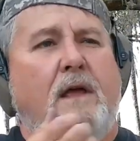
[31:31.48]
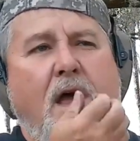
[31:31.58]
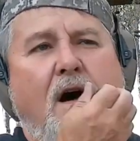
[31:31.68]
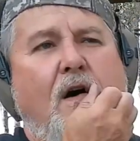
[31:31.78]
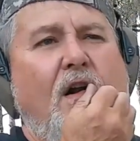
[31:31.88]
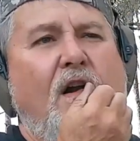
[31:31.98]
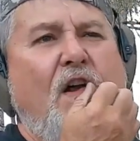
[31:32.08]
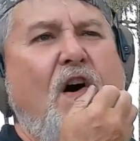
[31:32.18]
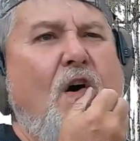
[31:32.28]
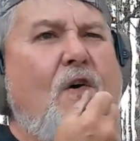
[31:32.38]
Hole in
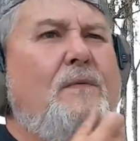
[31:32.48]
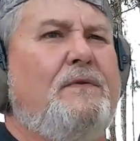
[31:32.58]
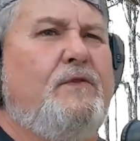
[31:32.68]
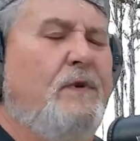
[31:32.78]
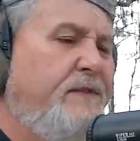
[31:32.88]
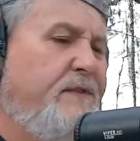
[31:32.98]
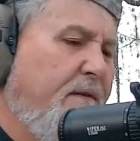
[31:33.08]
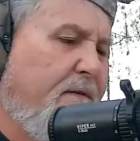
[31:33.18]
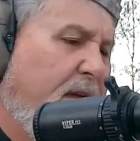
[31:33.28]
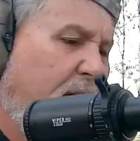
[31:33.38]
hole,
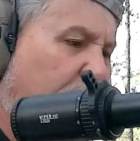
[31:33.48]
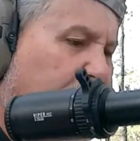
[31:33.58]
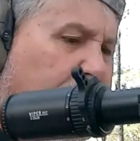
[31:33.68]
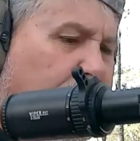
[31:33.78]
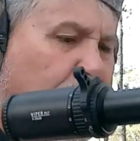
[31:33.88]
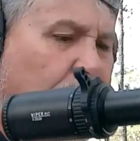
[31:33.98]
2792.